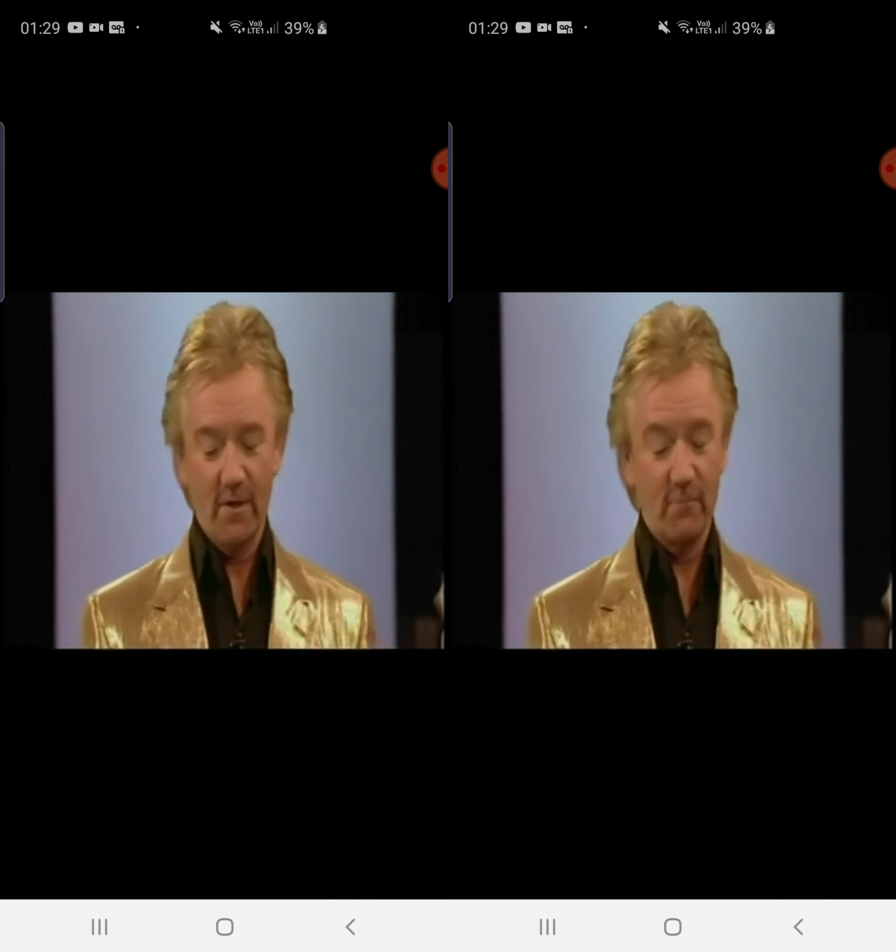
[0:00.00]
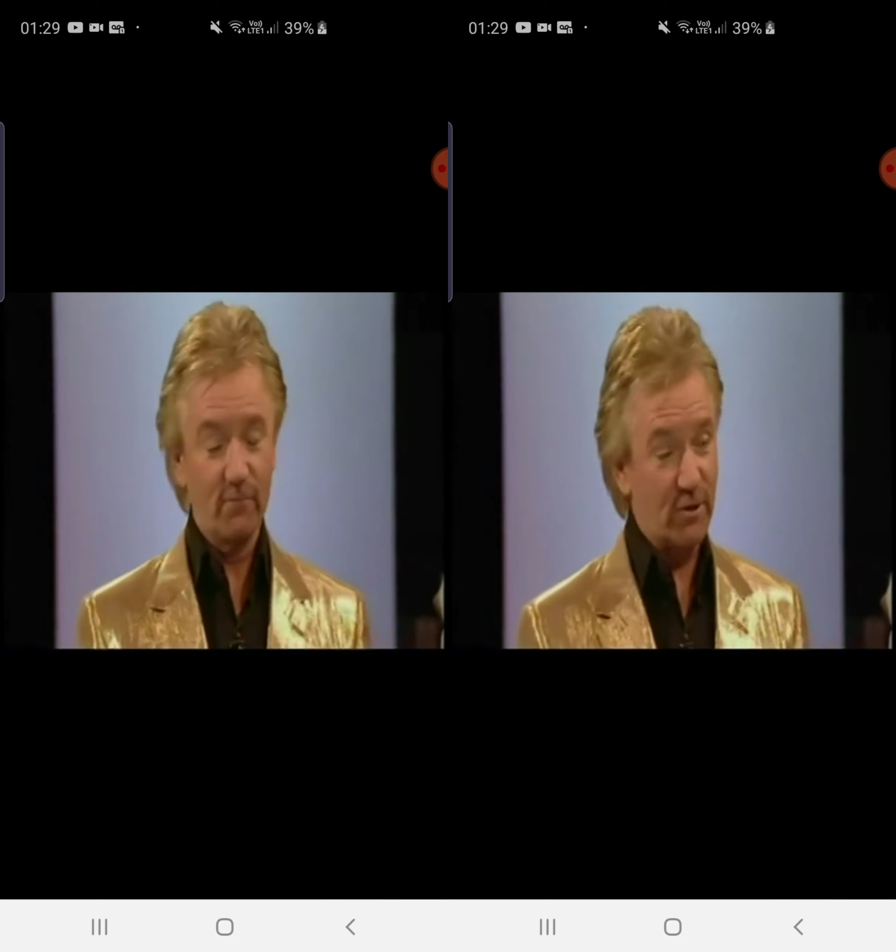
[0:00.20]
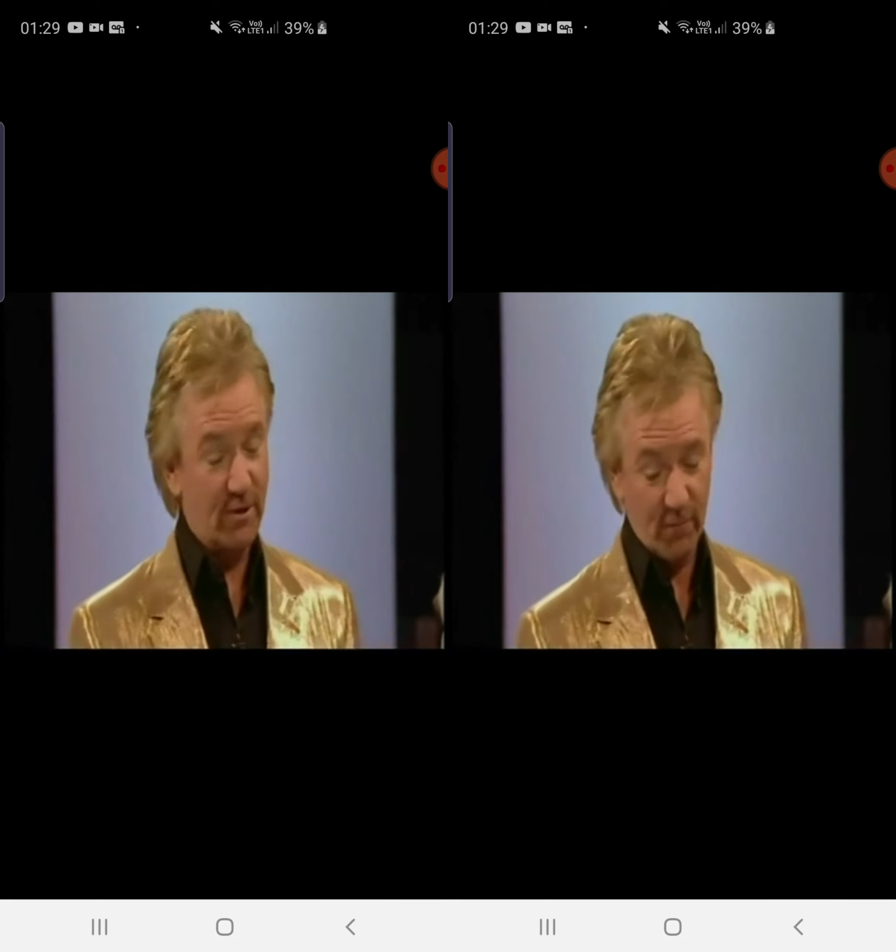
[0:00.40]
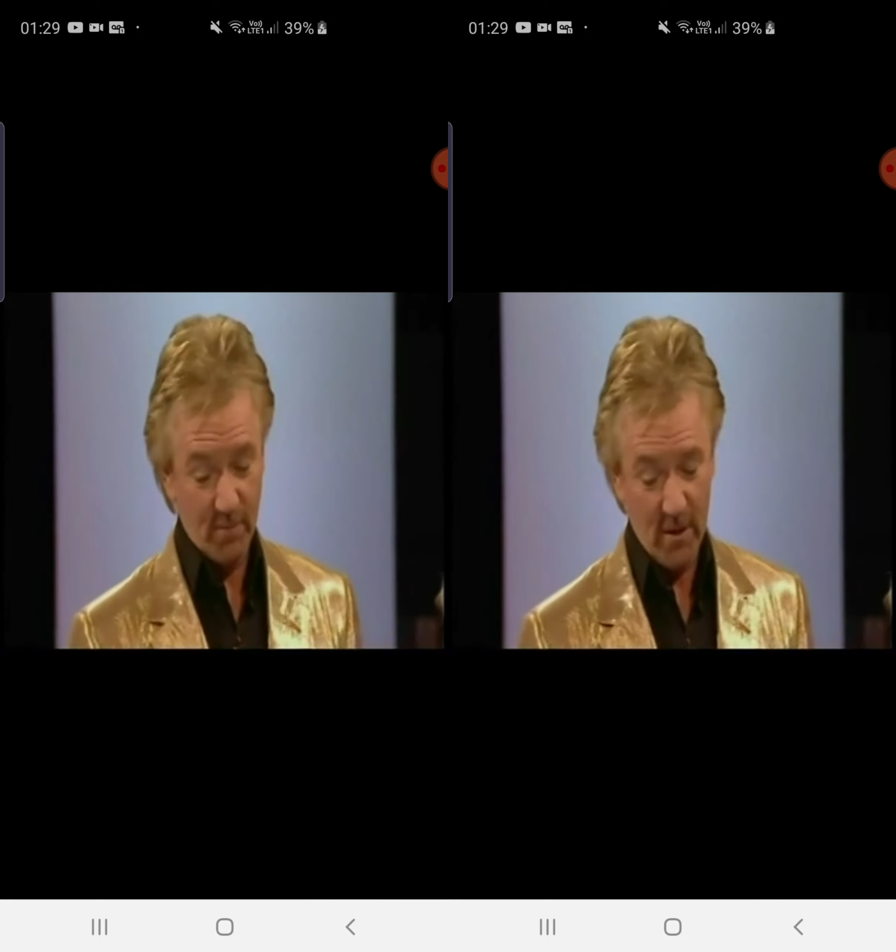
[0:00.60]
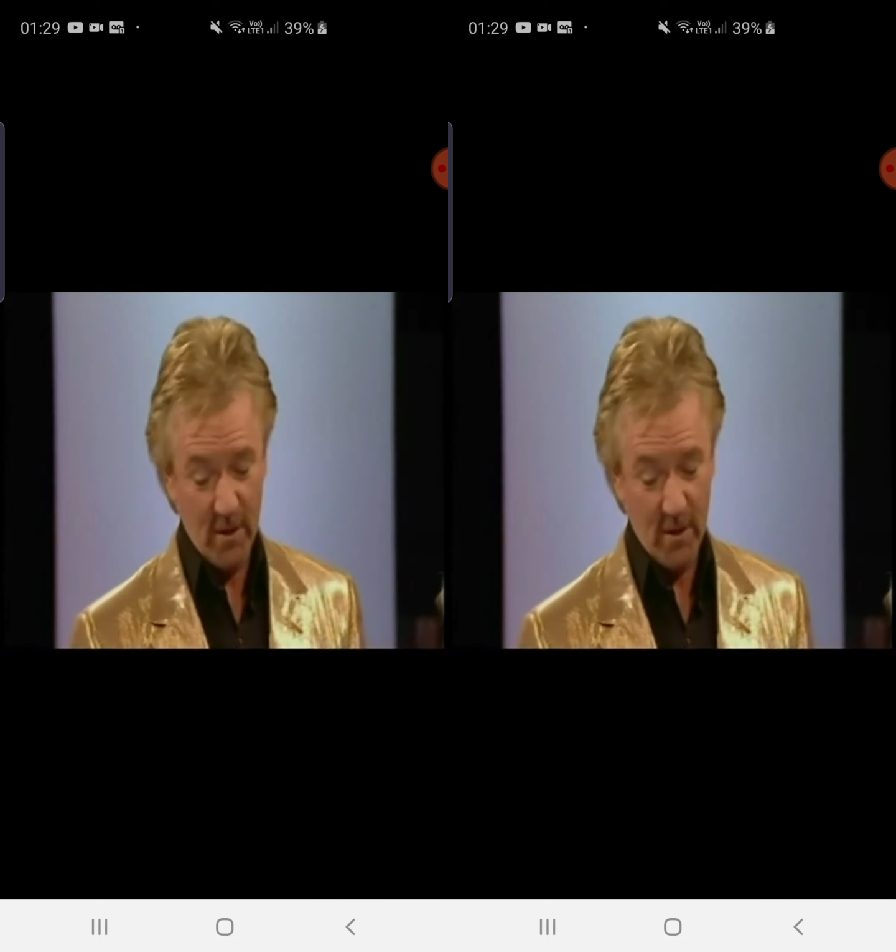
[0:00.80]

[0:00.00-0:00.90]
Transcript: Uh, originally from